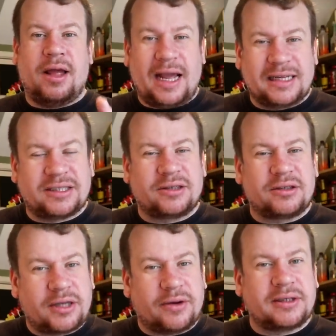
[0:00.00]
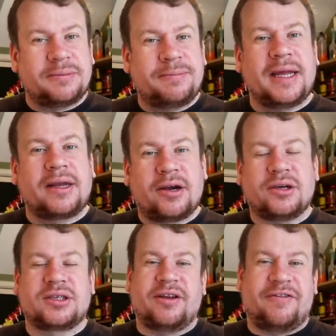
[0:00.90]
isn't going to be
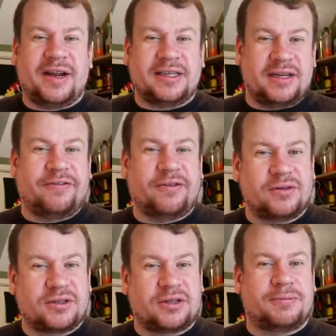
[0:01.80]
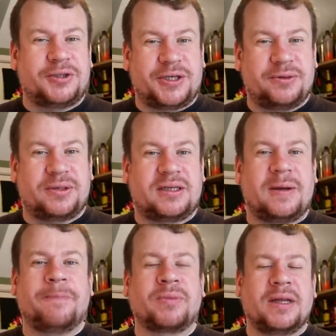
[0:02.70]
cost effective for us to
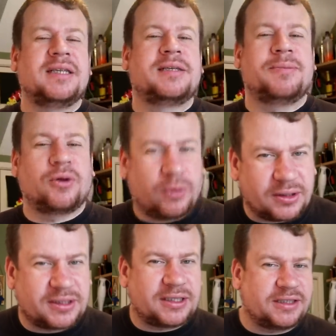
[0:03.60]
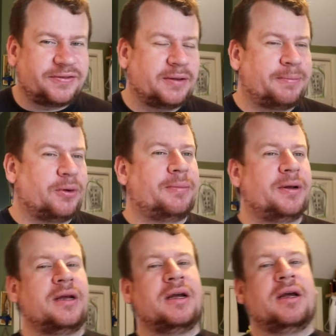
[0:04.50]
produce in small quantities for the pub.
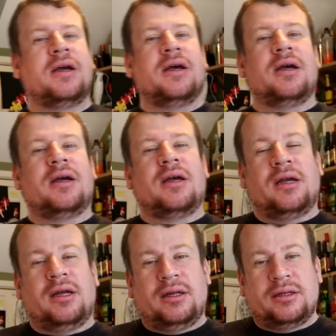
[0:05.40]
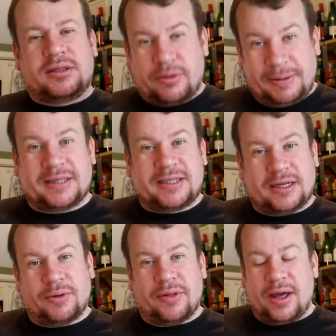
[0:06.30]
So I better tell
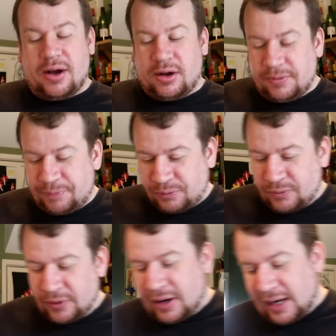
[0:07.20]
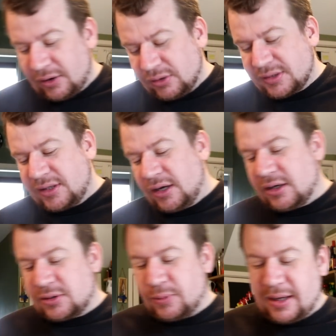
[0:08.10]
you what they are. Right, it all
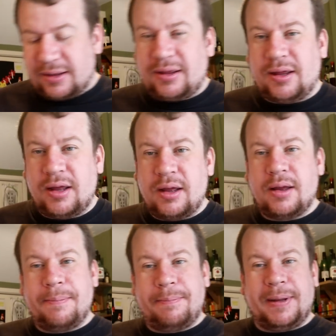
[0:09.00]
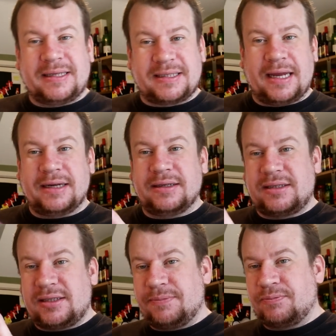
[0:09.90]
starts with
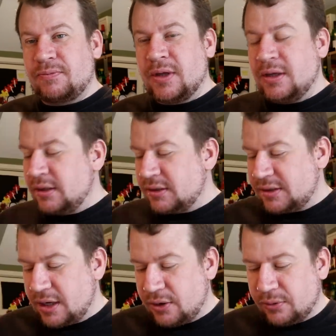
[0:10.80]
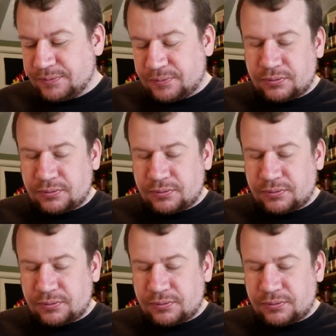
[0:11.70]
pigskins. So